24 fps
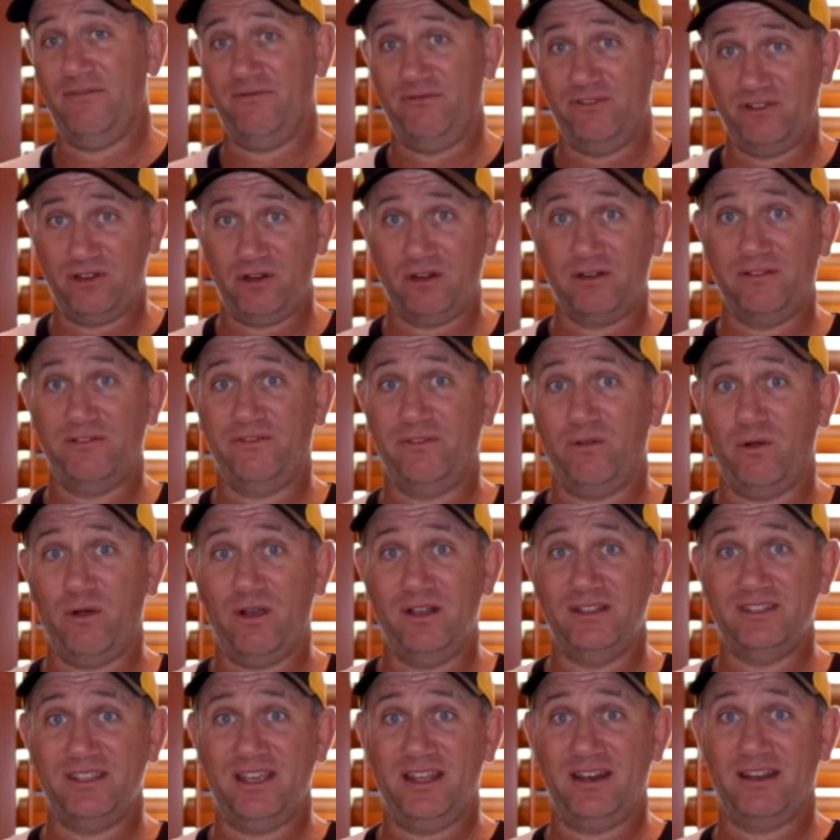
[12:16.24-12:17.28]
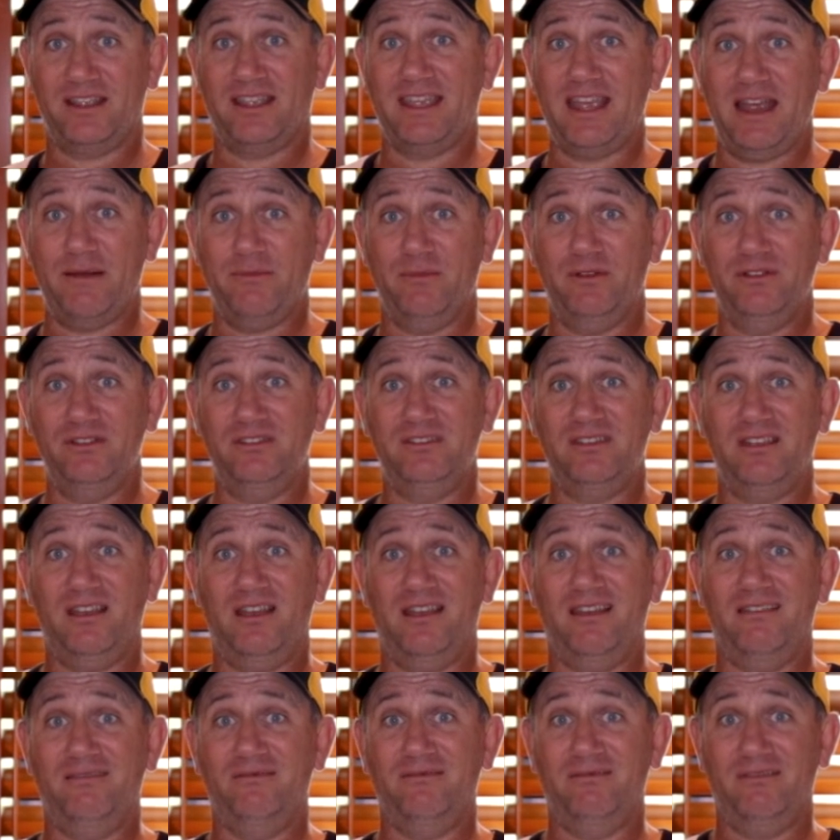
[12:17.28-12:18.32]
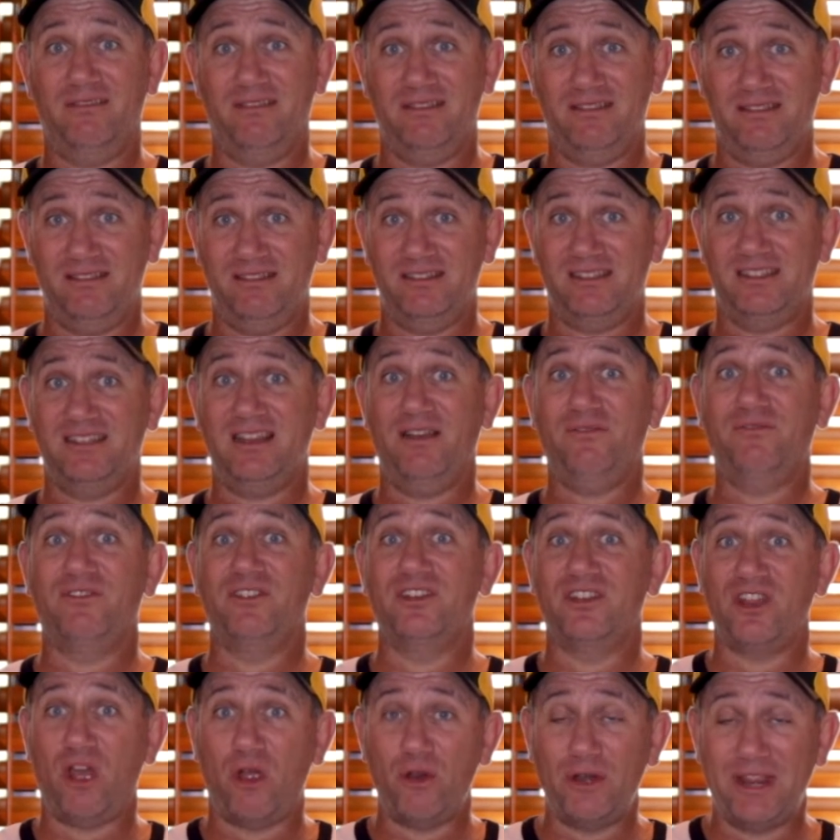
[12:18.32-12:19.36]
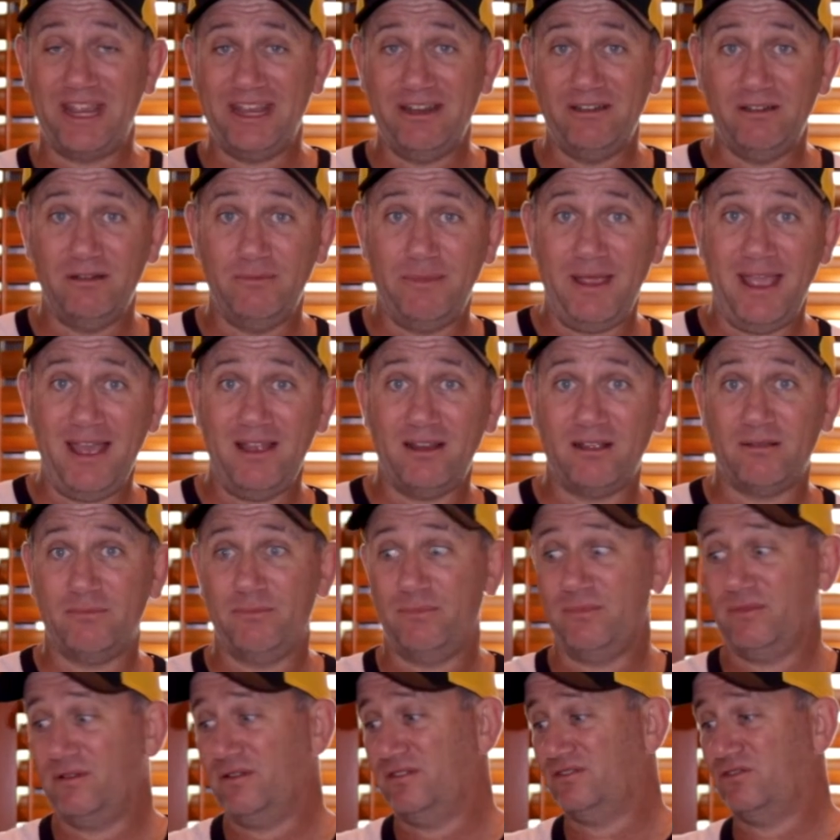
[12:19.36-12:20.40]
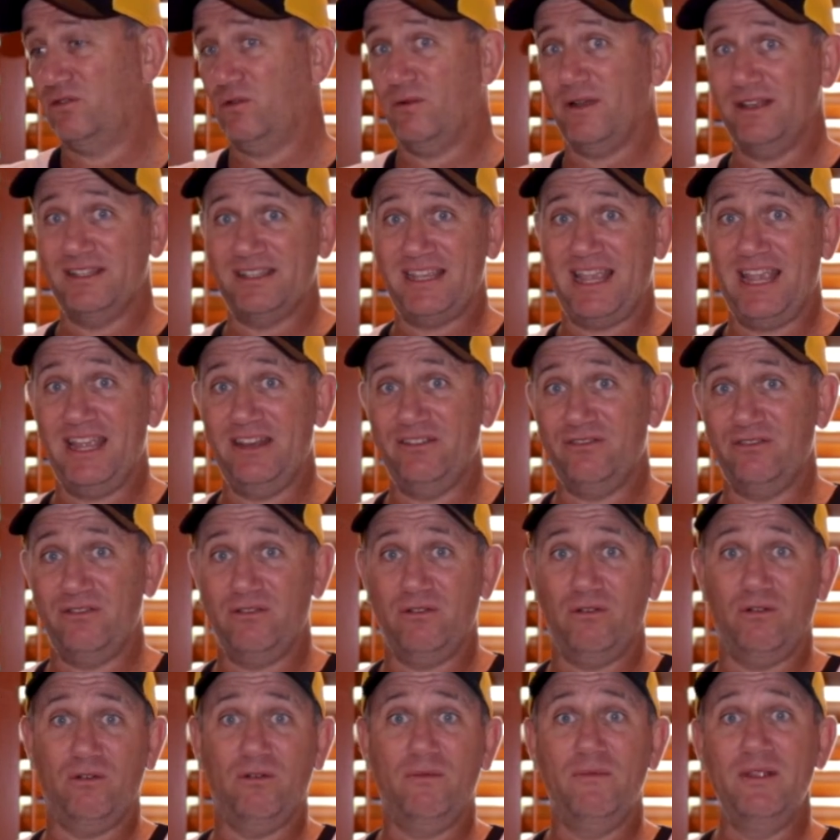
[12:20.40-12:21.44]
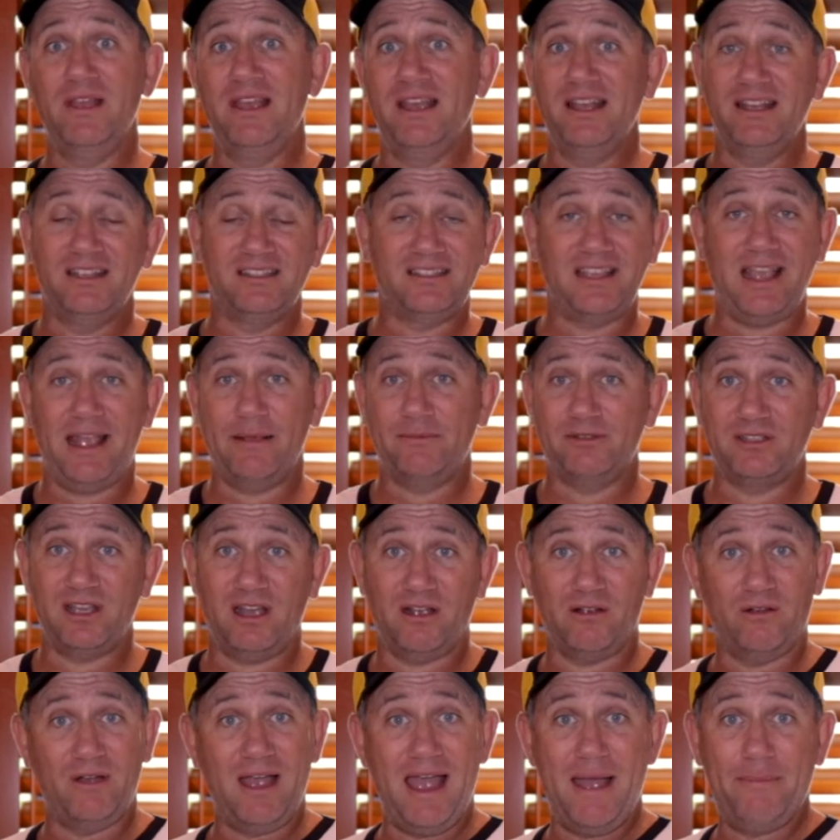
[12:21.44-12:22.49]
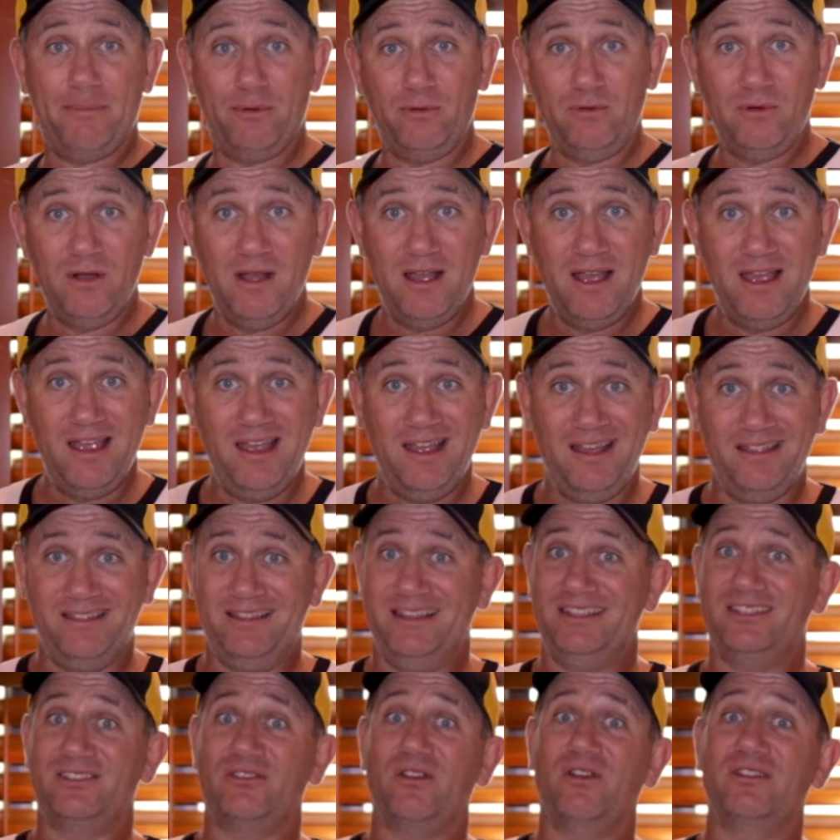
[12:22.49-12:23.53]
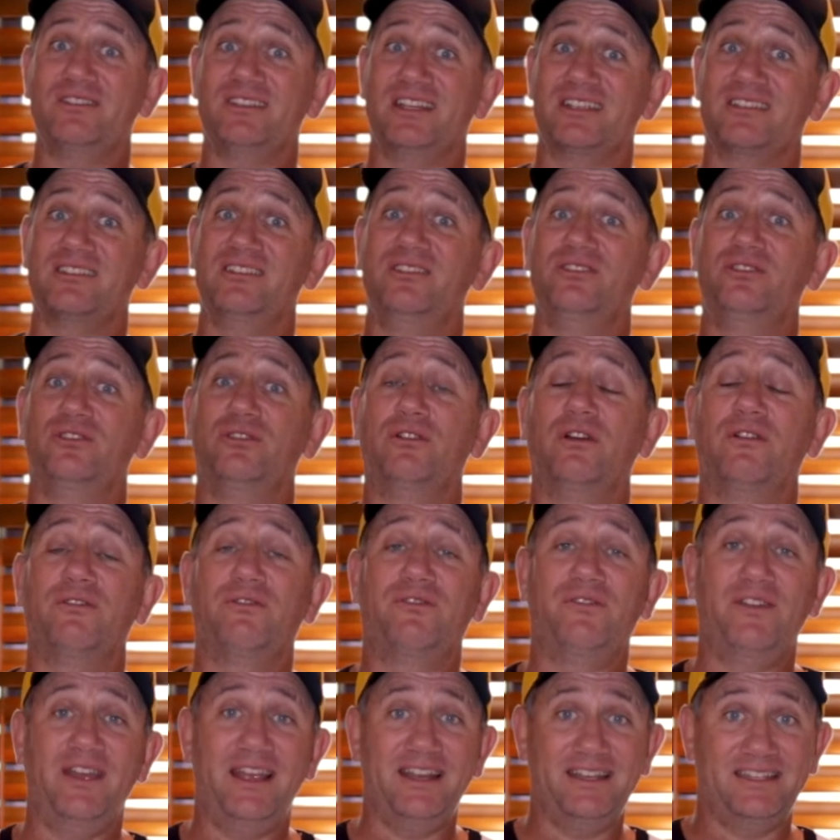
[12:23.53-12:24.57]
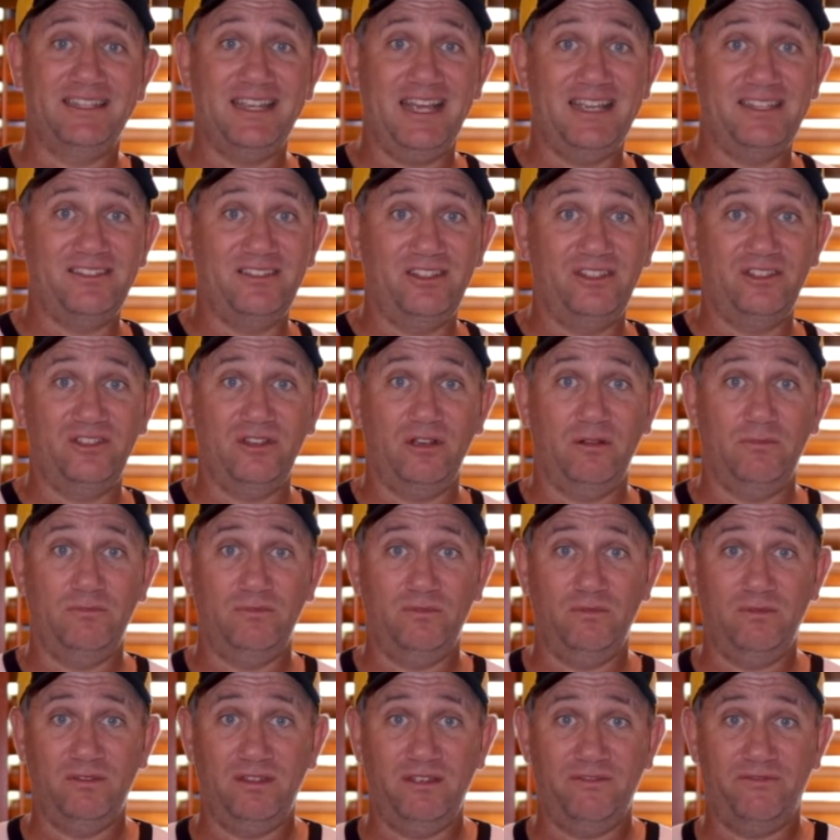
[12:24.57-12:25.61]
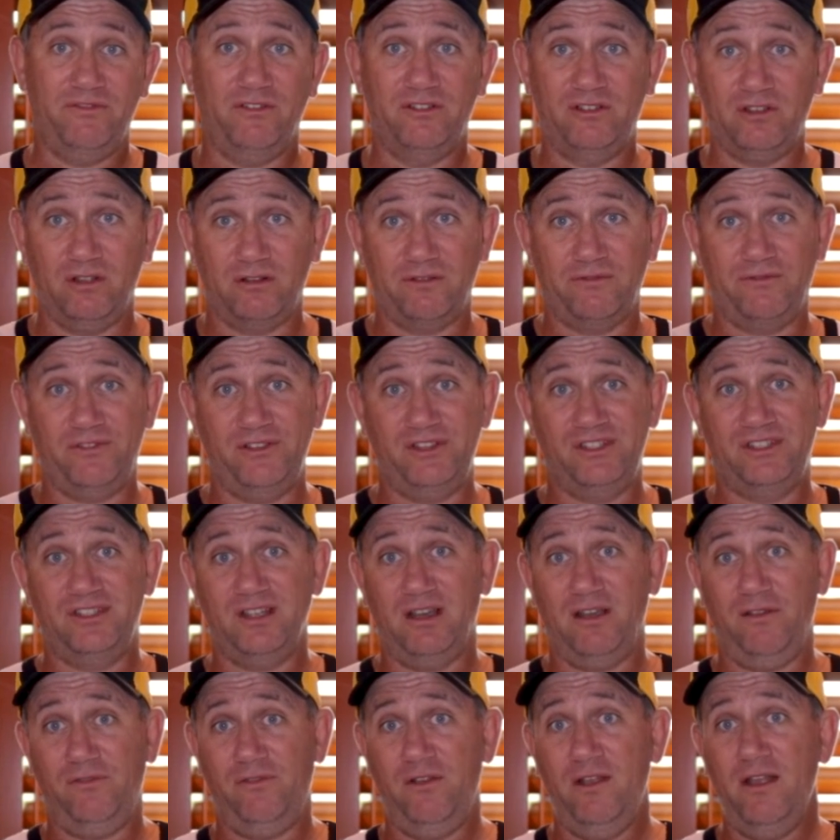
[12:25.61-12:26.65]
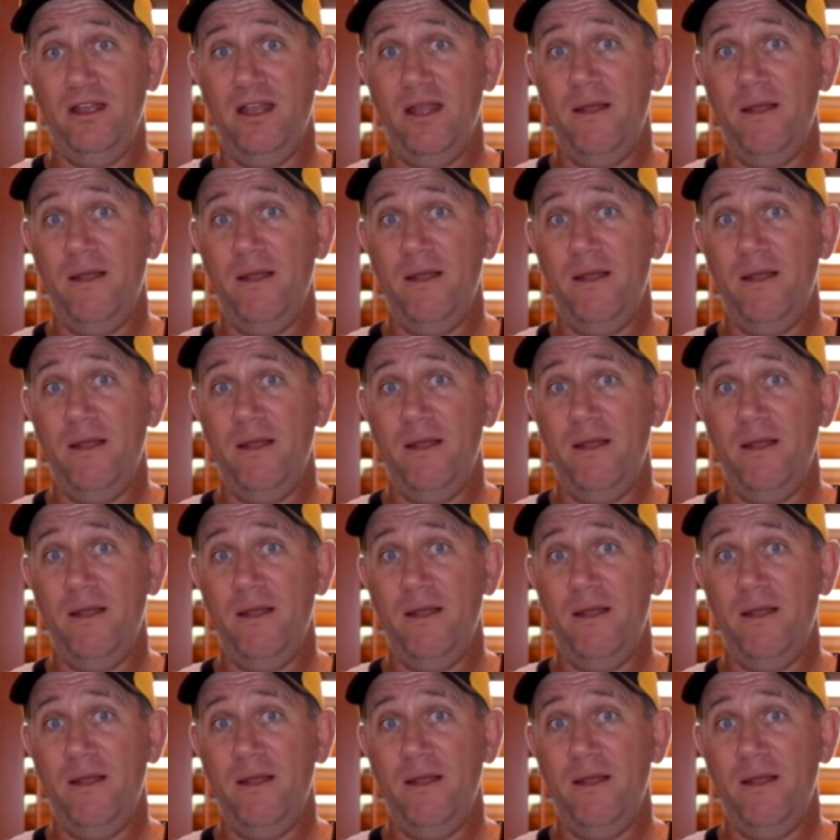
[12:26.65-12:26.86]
photography-wise out of cameras. Stuff you don't hear about. It's always or Samsung or Apple. These guys actually do a fantastic job with their photography stuff.